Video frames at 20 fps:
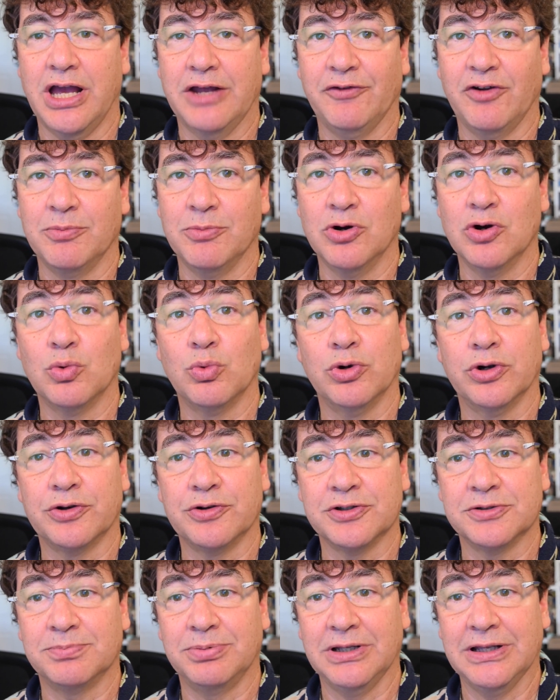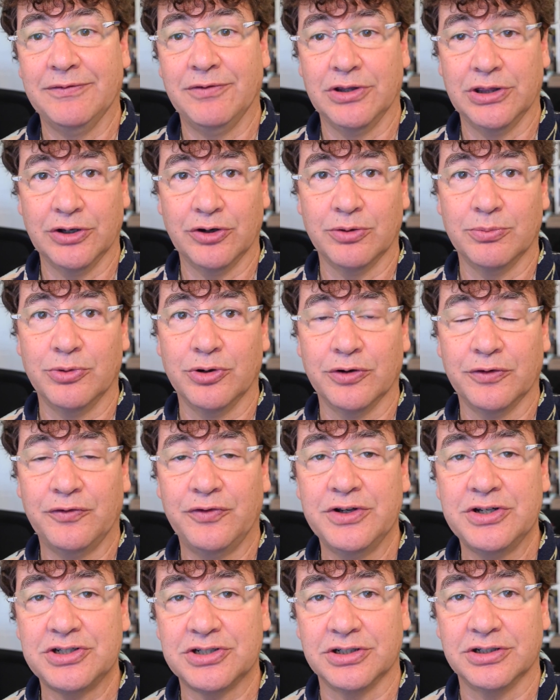and remote workers believing they're more
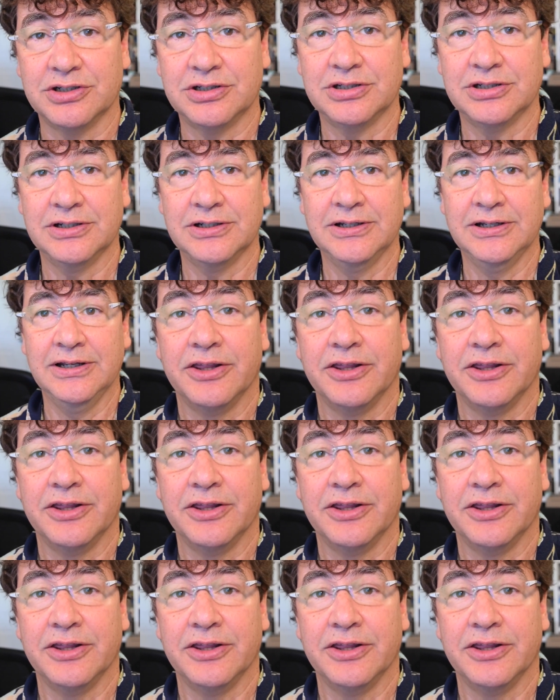efficient.